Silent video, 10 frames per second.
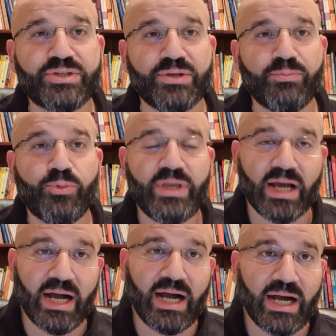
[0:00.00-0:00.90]
them. We
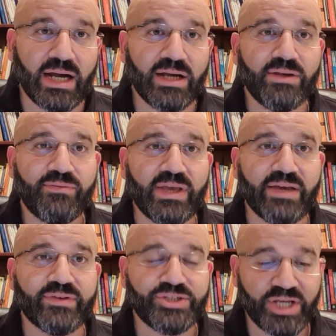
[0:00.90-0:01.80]
are
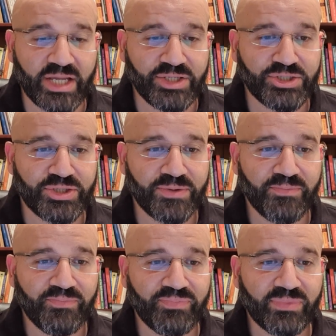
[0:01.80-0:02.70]
forever changed.
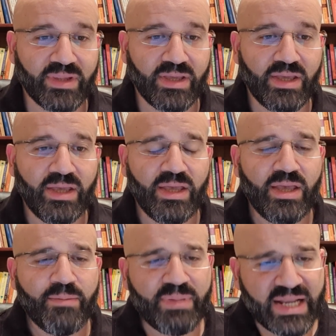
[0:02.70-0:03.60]

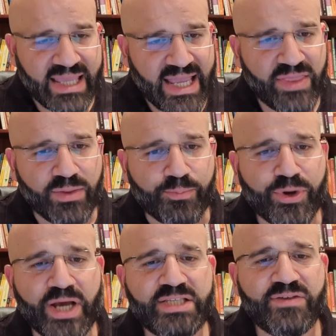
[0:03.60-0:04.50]
But again, the
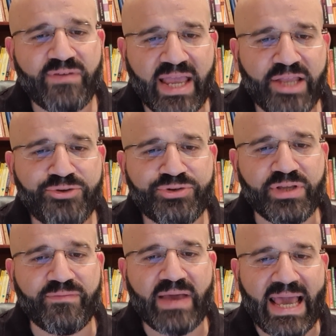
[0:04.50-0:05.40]
price of entry
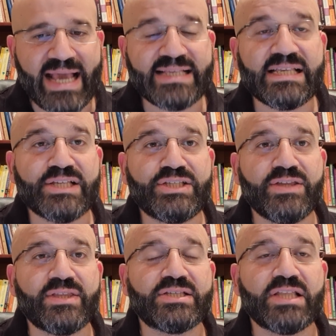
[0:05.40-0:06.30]
for
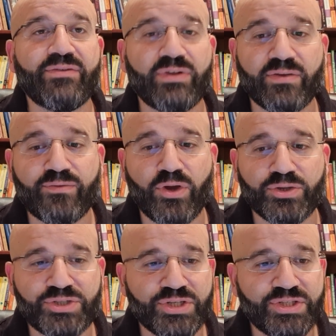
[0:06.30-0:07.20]
accessing this level of
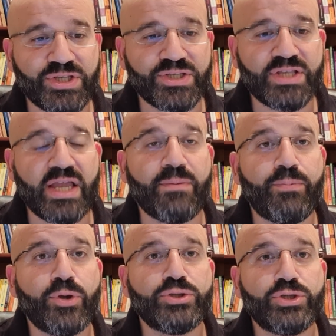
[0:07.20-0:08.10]
consciousness and
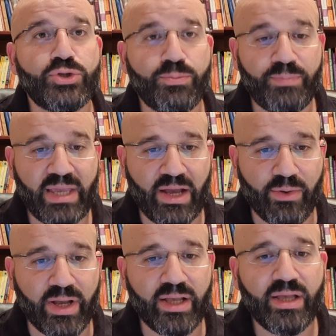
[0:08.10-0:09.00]
personal
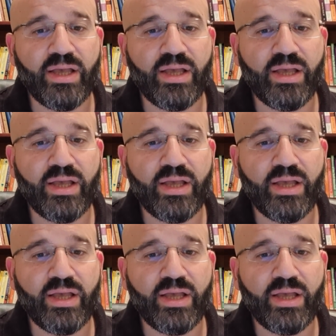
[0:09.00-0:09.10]
power,